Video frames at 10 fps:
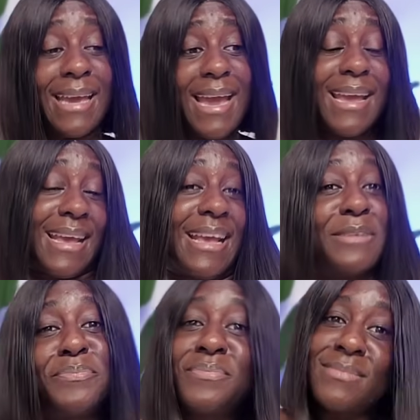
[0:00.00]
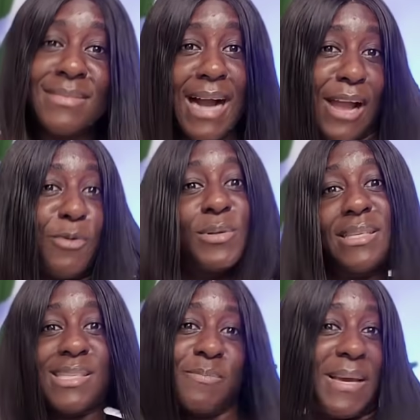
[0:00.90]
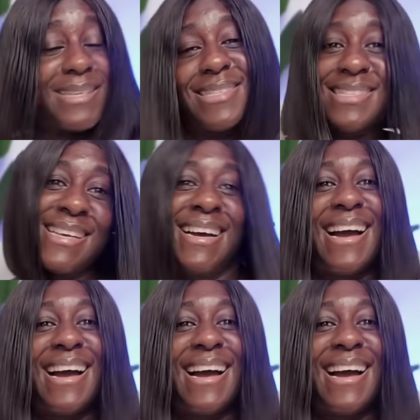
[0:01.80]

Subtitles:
hey, I own the space.